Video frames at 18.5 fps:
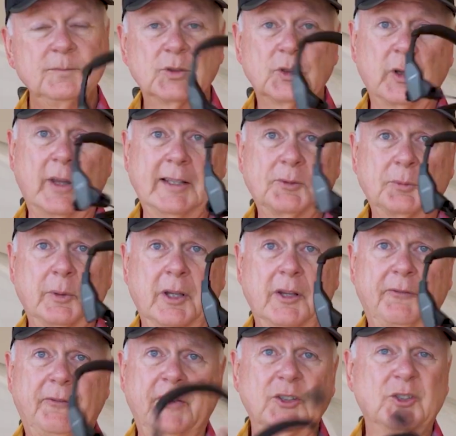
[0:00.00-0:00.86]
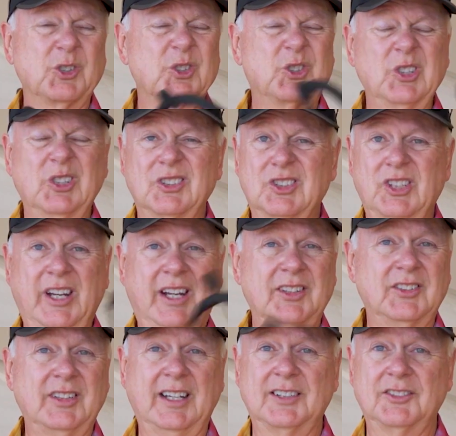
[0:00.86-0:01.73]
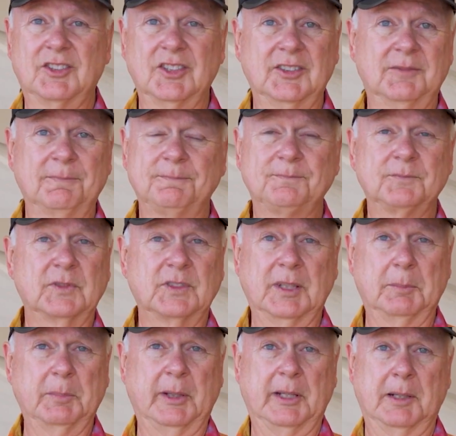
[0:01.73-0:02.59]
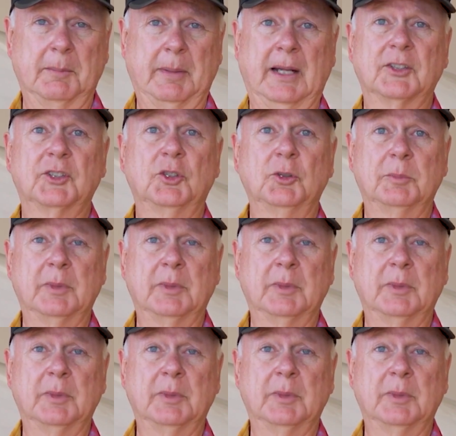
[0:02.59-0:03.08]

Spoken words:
So that's one of the features. You can change that just simply in about 2